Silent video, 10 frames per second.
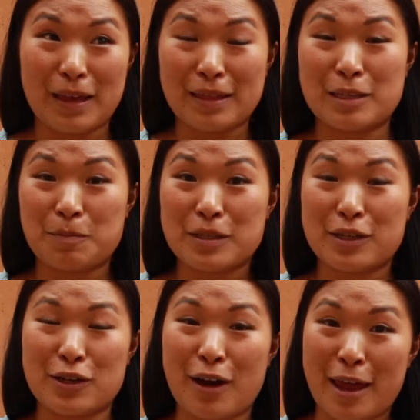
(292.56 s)
in this
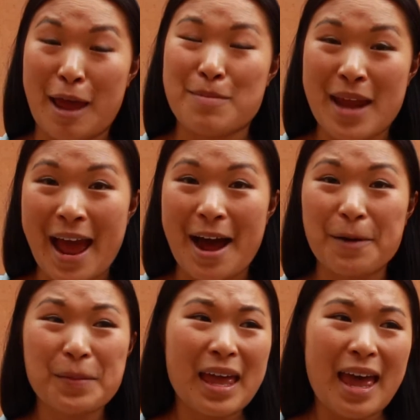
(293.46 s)
position I am
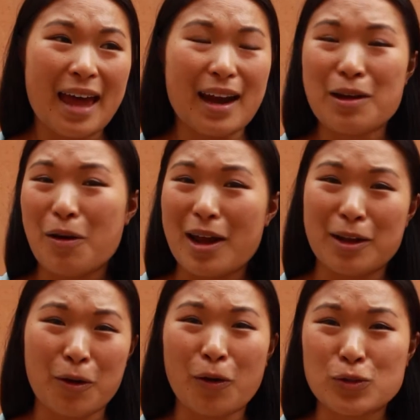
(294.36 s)
now had I not had
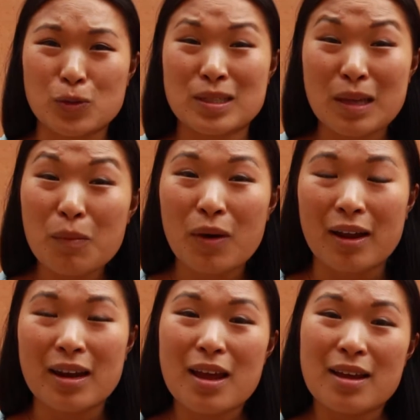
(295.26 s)
a coach or
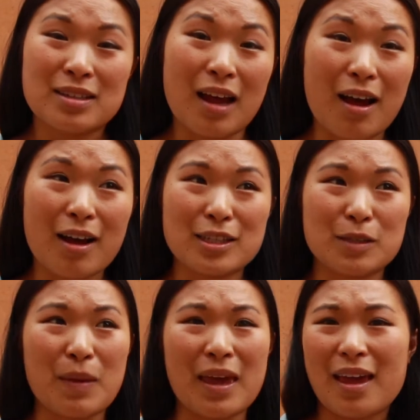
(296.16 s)
someone to
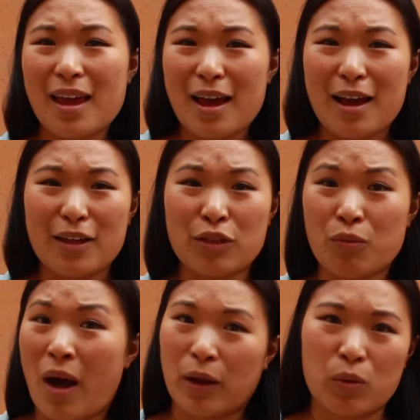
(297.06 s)
ask me the
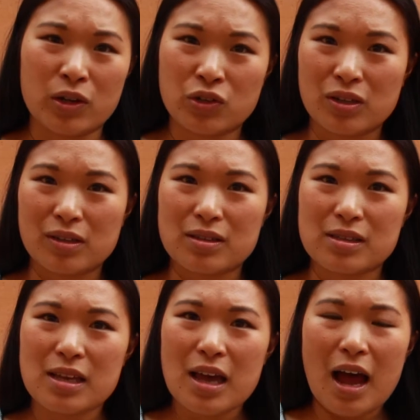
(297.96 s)
right
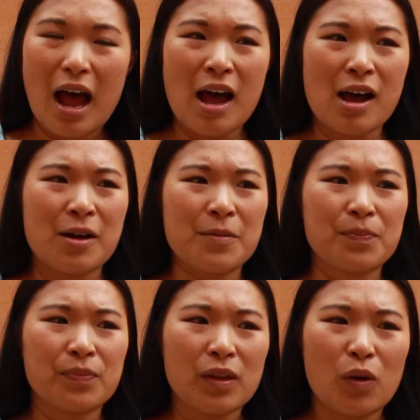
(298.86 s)
questions,
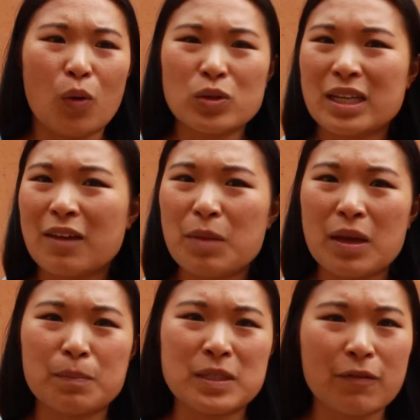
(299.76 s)
or to give
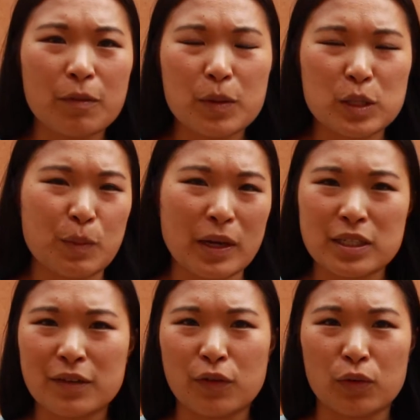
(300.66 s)
me a different
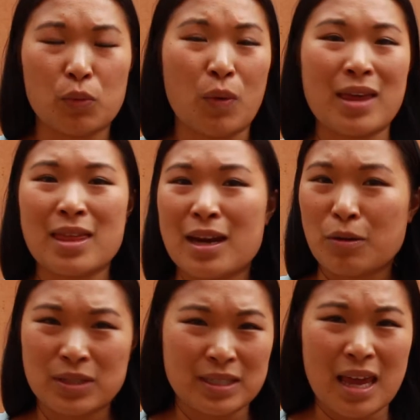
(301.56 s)
perspective on the way I
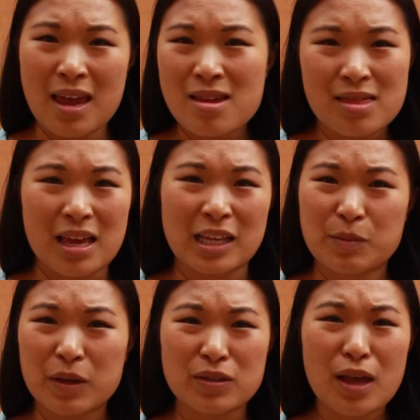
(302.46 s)
was seeing things,
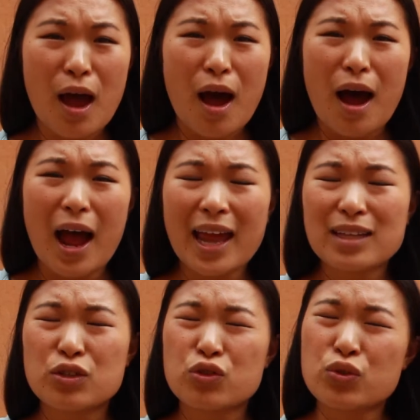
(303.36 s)
because I
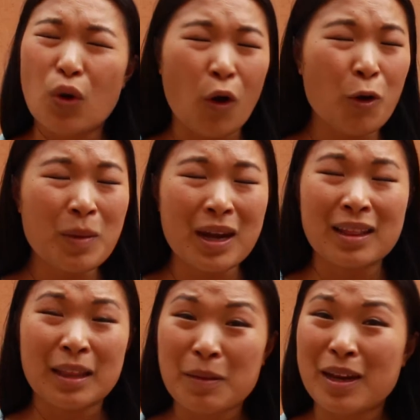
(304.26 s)
had so many
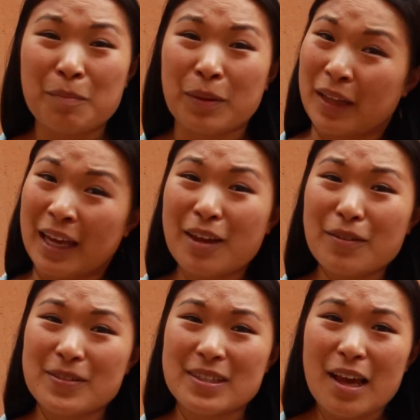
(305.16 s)
limiting
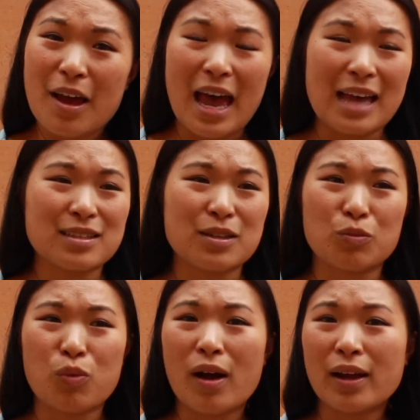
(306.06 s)
beliefs as to
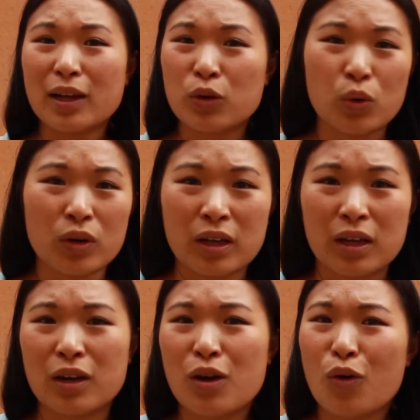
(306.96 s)
why I
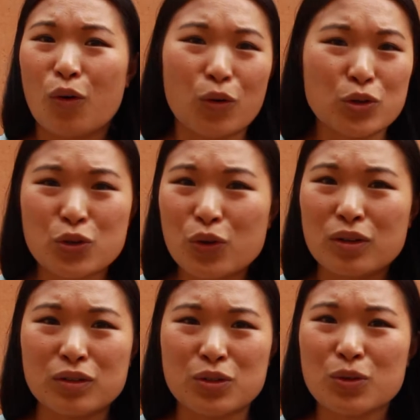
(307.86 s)
couldn't or
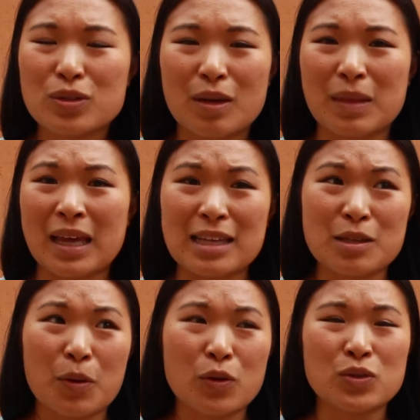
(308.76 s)
shouldn't do something, as
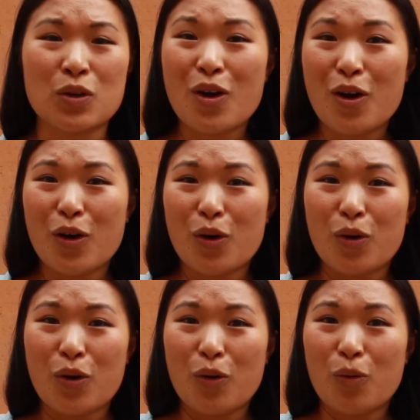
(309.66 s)
opposed to
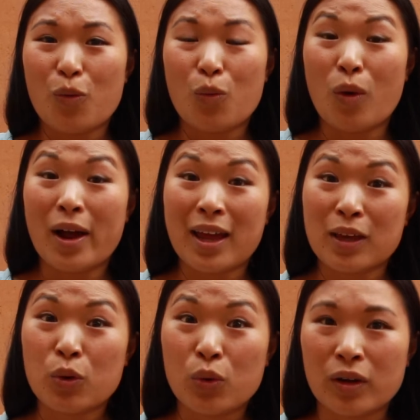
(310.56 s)
why I
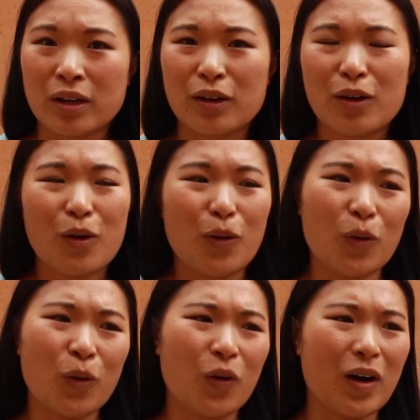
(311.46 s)
could
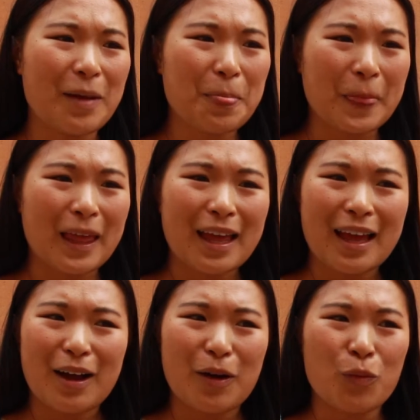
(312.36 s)
or
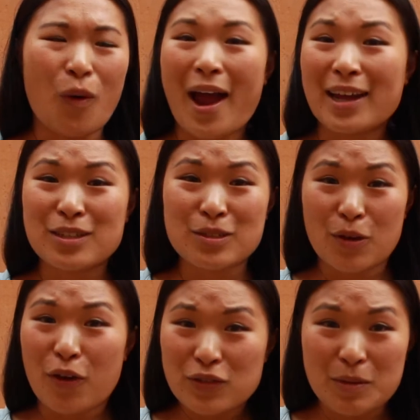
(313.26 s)
why I
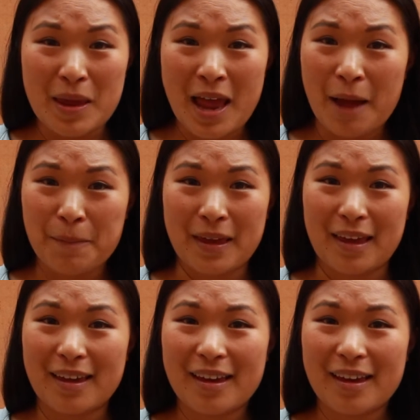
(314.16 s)
deserve to be happy.